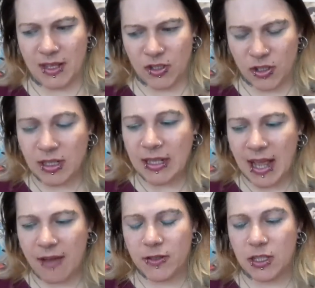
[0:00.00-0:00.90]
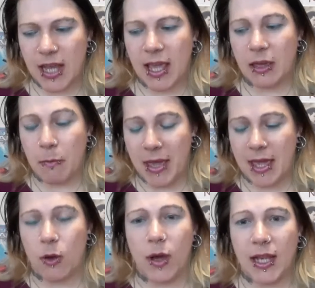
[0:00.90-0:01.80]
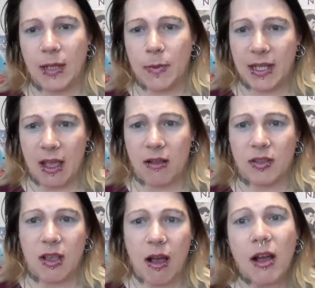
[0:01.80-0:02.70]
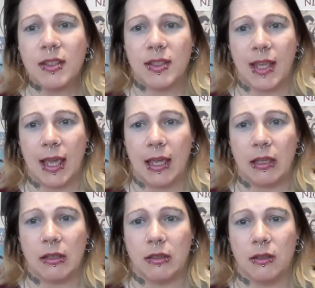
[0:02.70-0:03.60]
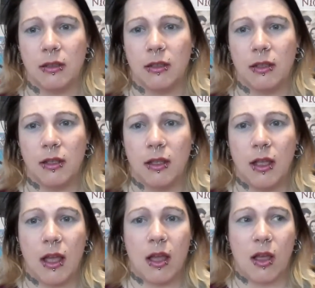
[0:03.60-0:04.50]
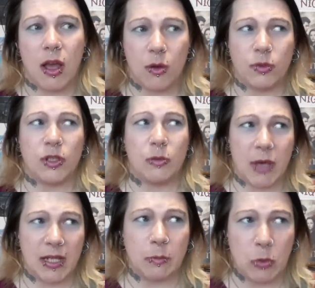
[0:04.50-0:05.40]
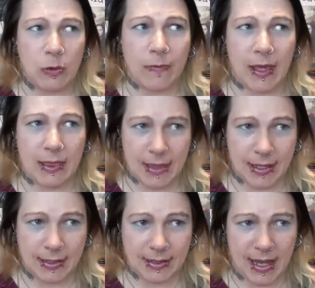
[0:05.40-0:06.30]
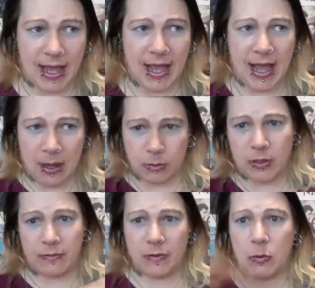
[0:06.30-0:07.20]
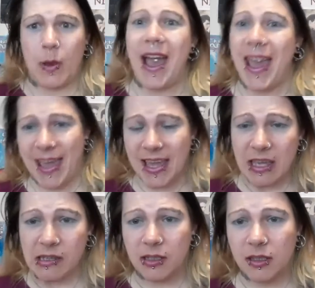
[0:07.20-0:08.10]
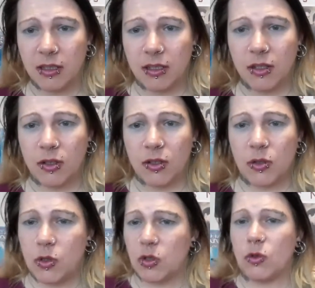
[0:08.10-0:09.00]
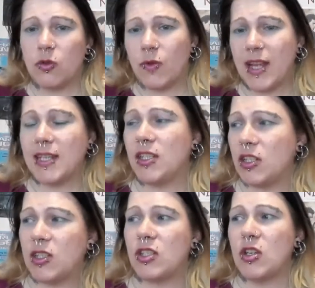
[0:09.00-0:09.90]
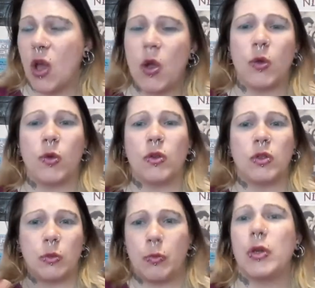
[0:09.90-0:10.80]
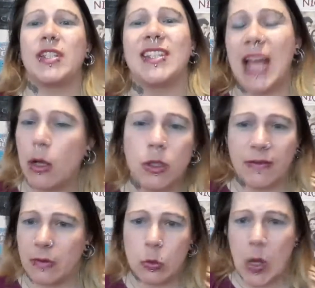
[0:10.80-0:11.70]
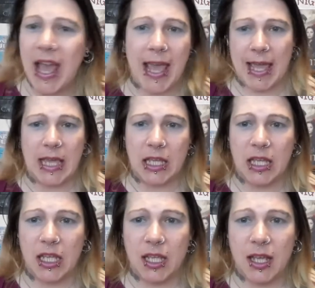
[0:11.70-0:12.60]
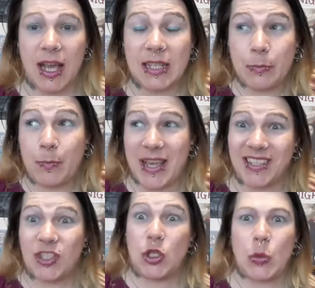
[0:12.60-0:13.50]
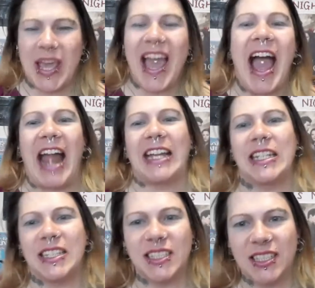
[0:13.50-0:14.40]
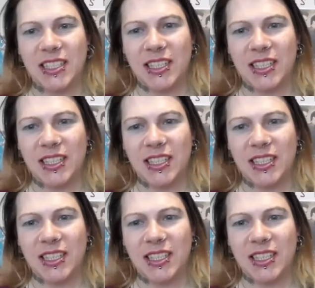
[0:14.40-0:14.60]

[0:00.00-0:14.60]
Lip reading: it shouldn't have to take me or anybody else asking, oh, do you mind moving this out of the way? You should already just know to put it out of the way as best you can.